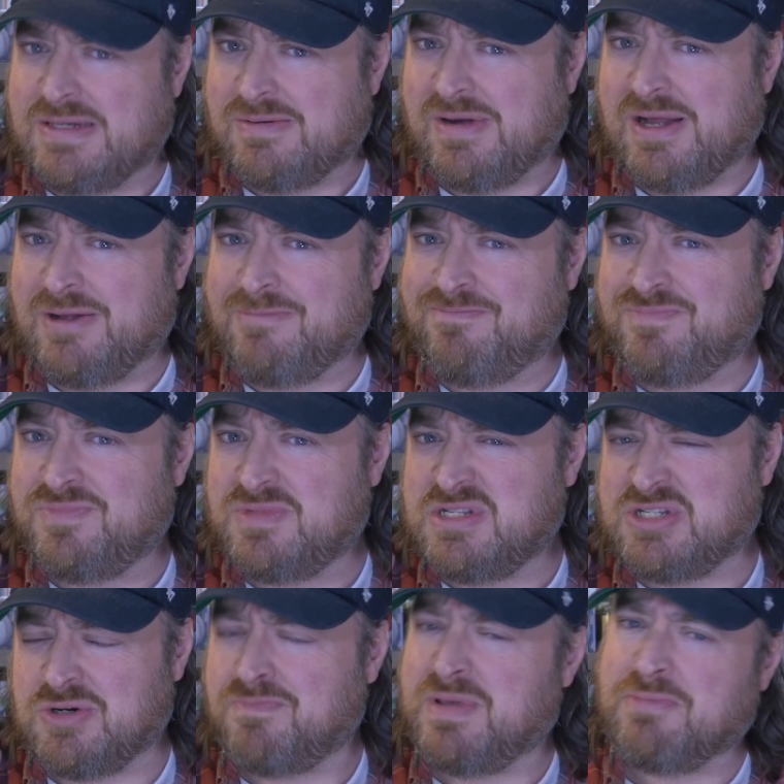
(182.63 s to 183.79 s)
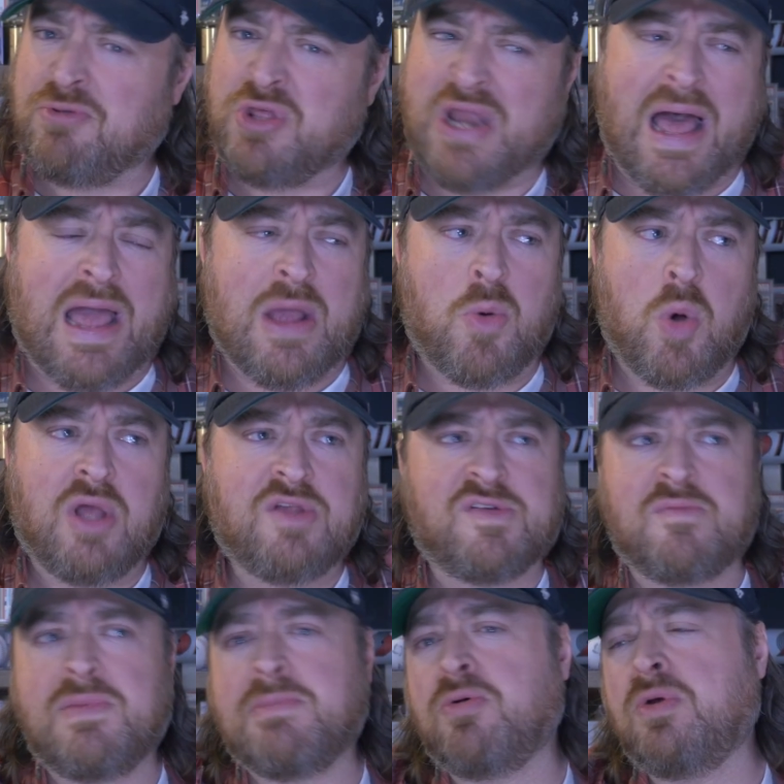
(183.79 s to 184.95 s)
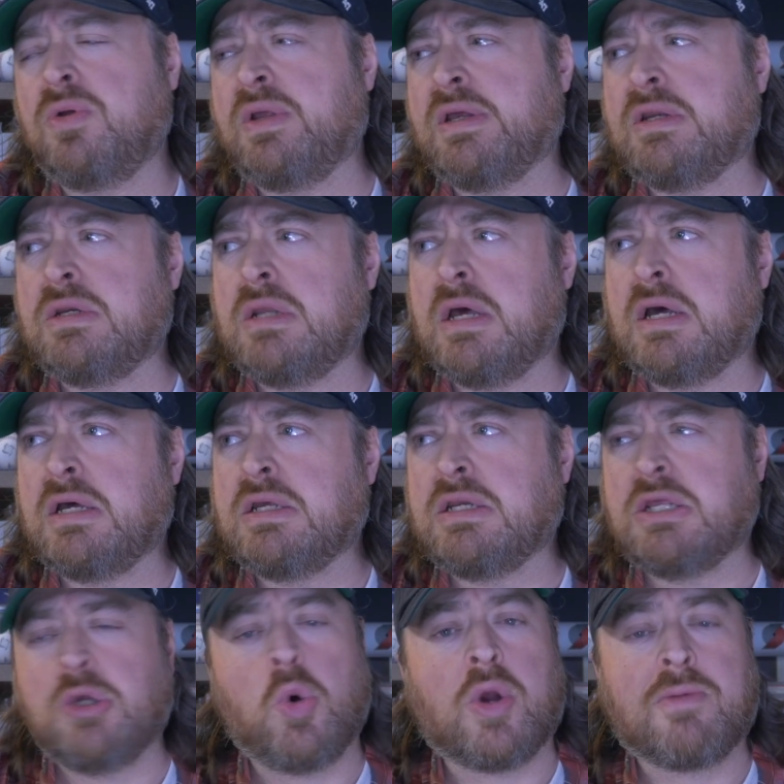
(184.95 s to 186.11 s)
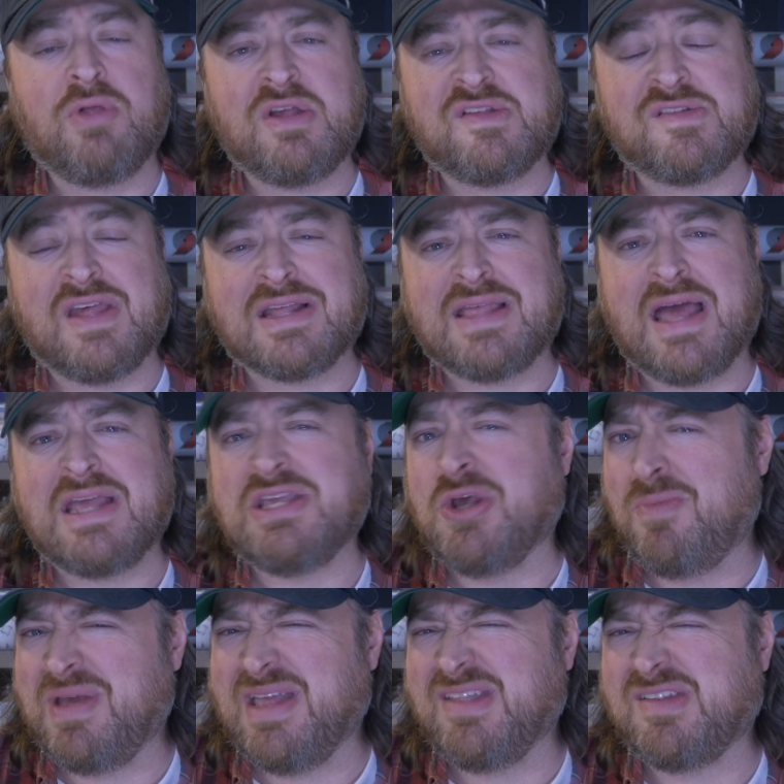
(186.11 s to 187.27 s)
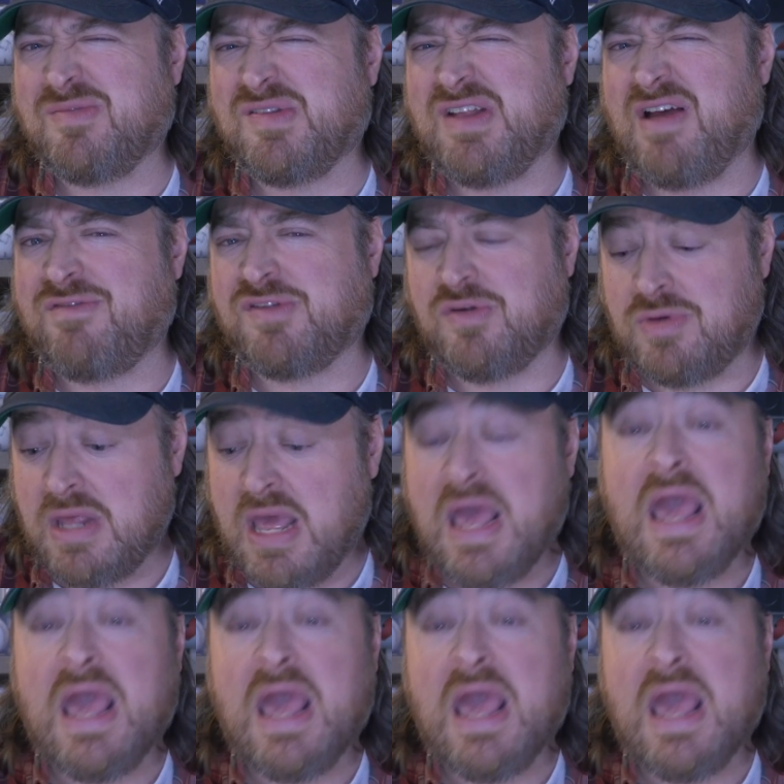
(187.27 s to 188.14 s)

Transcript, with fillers: Well, certain people in Iowa, certain people in uh, New York, places like that, you'll be getting some stuff soon.